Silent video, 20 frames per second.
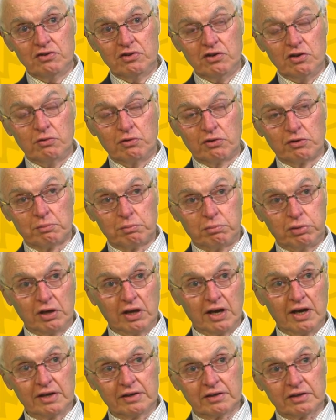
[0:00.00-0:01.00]
Do you want to pull
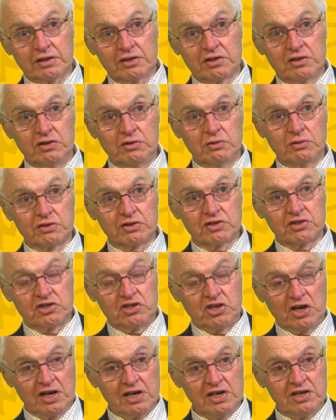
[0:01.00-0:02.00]
out? Do you want to
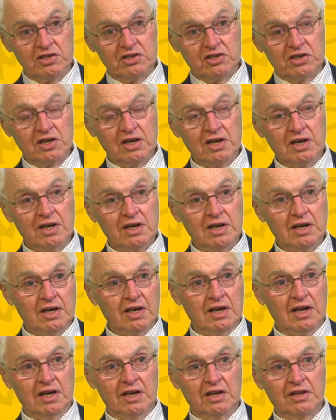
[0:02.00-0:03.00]
change
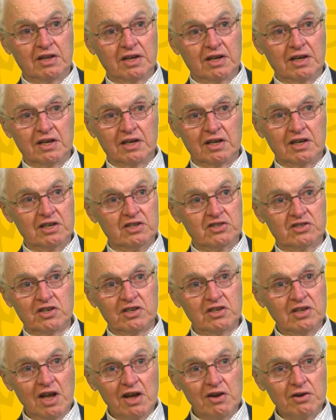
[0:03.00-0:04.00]
anything? And he
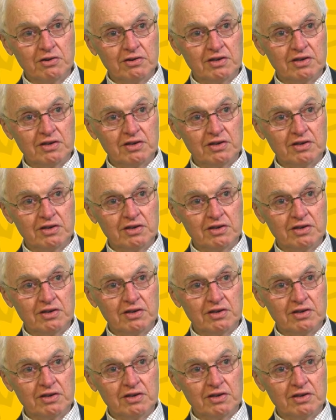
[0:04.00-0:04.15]
said no.